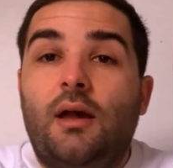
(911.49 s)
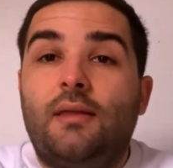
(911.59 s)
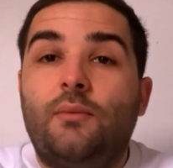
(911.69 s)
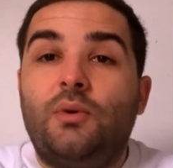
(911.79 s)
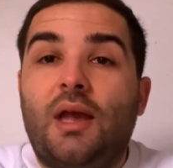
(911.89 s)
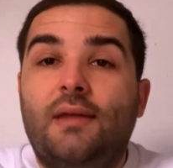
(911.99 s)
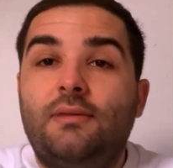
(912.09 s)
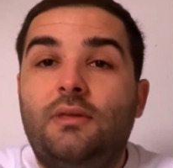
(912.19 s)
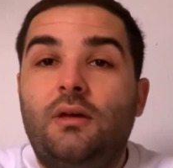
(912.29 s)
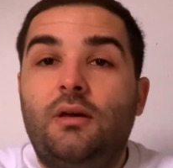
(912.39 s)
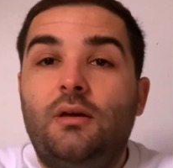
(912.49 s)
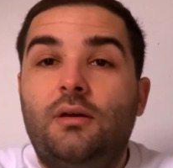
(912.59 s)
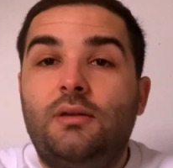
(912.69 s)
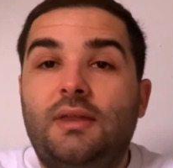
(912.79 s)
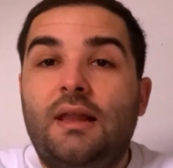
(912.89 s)
And then we end
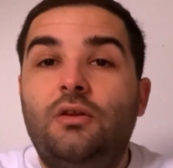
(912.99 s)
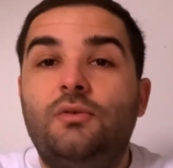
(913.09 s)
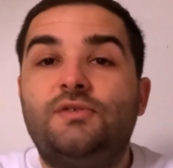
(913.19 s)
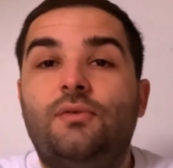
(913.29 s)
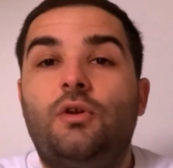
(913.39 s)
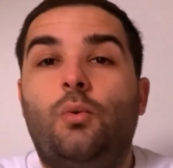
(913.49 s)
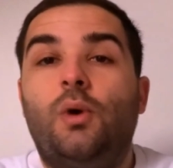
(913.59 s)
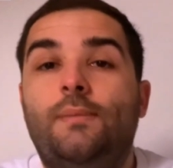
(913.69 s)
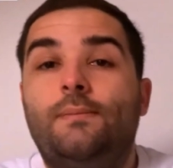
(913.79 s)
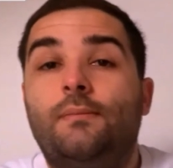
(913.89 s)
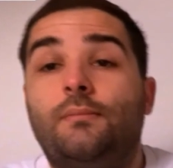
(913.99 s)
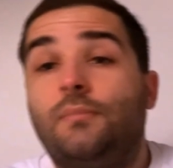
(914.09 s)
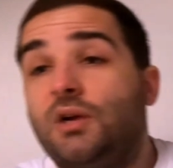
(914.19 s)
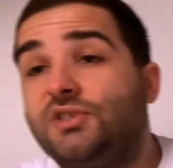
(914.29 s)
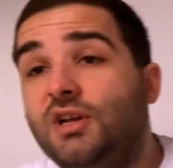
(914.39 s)
the daily news video with
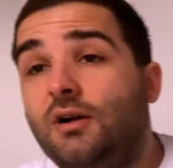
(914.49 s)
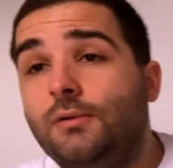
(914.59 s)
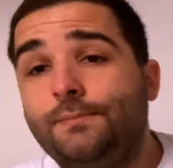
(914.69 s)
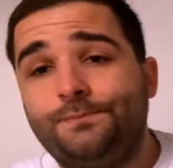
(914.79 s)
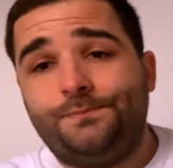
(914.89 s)
Martial.